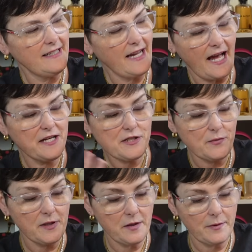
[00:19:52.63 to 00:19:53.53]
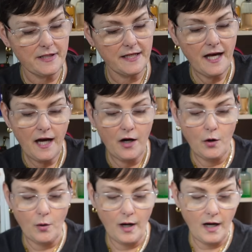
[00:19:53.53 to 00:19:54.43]
Like, I just really wanted to
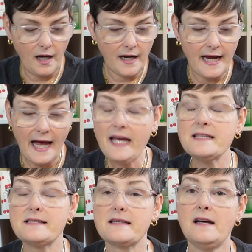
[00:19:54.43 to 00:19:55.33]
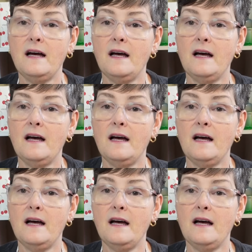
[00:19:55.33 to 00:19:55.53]
know, guys,